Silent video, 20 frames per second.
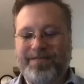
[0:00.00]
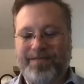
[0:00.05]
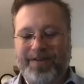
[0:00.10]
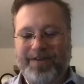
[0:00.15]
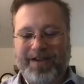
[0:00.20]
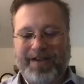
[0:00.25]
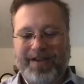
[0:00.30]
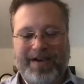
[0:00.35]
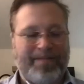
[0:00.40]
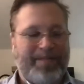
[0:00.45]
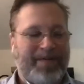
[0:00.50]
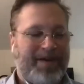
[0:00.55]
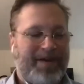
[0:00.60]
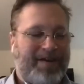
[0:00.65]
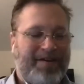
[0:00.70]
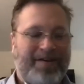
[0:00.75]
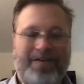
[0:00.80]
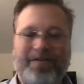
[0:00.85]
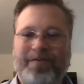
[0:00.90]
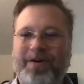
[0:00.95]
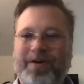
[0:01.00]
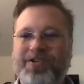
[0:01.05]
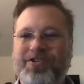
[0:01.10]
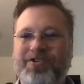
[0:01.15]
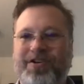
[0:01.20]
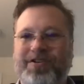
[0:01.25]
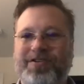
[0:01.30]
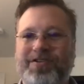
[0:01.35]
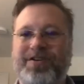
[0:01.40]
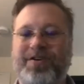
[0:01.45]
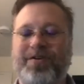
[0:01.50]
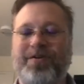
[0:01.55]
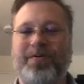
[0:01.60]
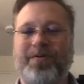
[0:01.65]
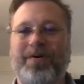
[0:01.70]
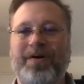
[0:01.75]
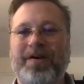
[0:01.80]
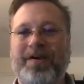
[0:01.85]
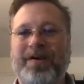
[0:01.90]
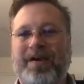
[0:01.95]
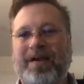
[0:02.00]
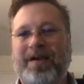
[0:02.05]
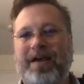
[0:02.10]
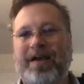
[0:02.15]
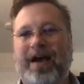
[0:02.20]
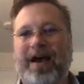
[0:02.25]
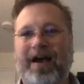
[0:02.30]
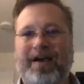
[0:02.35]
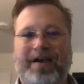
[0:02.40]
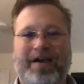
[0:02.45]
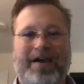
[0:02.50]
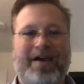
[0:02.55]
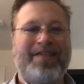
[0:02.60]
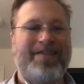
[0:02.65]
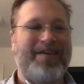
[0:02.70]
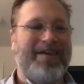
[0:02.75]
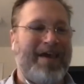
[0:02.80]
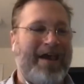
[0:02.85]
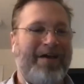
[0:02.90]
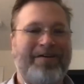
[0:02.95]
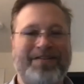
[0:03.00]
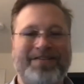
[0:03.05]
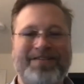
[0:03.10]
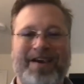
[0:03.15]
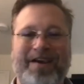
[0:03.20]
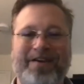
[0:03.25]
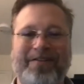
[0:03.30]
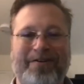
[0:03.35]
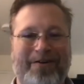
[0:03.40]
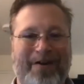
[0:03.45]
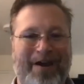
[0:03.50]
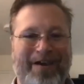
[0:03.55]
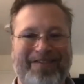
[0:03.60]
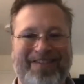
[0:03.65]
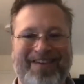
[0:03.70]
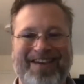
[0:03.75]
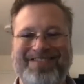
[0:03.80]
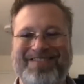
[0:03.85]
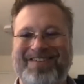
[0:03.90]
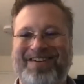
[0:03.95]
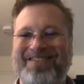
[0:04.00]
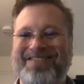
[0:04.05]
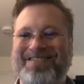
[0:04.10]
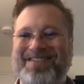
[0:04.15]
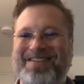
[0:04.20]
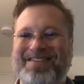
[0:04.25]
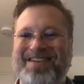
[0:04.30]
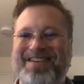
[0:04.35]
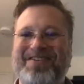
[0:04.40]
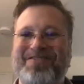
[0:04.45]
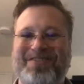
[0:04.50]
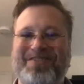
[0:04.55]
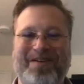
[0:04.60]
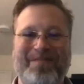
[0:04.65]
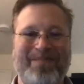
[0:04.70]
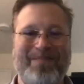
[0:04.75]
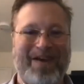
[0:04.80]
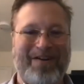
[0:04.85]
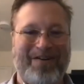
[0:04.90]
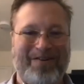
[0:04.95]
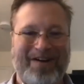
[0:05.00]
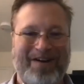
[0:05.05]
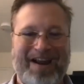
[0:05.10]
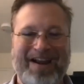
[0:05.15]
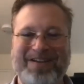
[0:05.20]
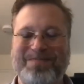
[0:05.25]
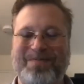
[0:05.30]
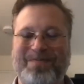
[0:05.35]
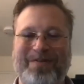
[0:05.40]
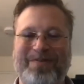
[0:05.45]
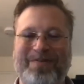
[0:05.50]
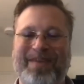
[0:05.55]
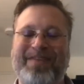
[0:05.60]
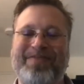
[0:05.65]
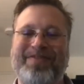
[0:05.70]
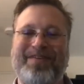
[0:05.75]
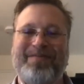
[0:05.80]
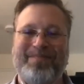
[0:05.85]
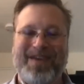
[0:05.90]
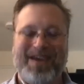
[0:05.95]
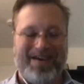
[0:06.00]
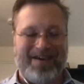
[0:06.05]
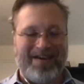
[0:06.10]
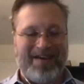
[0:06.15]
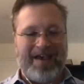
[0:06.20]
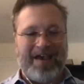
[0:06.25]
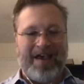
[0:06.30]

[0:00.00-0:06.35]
a really complicated question. So uh, I think Allen Taylor at the HNRC is actually a better expert in that than me.